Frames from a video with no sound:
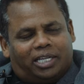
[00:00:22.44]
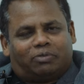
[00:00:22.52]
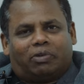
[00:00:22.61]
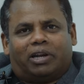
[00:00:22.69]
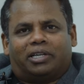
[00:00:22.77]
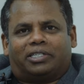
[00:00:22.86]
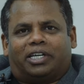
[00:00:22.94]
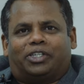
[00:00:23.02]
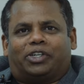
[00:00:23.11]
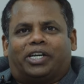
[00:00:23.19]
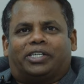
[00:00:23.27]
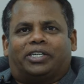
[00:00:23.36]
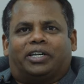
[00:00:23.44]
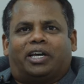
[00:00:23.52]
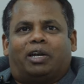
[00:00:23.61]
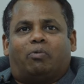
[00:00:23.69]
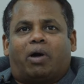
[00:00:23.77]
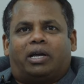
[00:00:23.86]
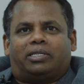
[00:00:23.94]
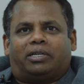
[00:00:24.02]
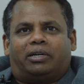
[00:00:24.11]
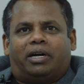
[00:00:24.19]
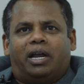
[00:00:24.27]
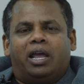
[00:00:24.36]
as well as education
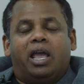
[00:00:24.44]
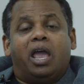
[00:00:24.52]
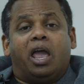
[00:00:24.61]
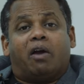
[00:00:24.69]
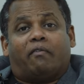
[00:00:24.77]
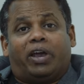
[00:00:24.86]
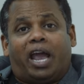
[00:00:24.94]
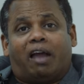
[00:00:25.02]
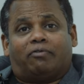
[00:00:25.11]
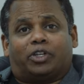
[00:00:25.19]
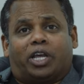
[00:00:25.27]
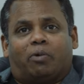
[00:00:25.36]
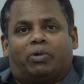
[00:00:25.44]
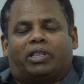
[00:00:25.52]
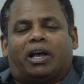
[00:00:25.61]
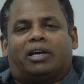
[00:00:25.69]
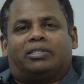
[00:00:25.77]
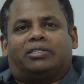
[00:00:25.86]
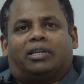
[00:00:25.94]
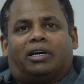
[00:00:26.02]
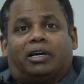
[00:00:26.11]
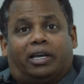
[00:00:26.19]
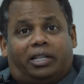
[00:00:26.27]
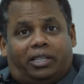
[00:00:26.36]
advisor. We have today with us
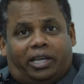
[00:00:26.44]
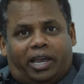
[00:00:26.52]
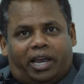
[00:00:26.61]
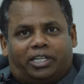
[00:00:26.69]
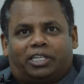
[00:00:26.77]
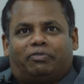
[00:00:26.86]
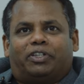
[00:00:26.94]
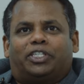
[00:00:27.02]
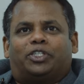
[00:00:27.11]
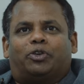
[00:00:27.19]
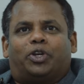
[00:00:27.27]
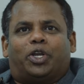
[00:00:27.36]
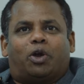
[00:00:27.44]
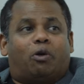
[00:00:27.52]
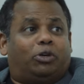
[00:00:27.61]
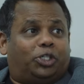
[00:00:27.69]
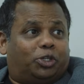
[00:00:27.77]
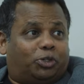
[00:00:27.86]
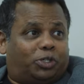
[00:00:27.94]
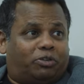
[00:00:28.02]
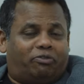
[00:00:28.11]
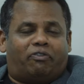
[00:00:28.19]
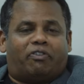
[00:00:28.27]
uh, in the A J V studio Joseph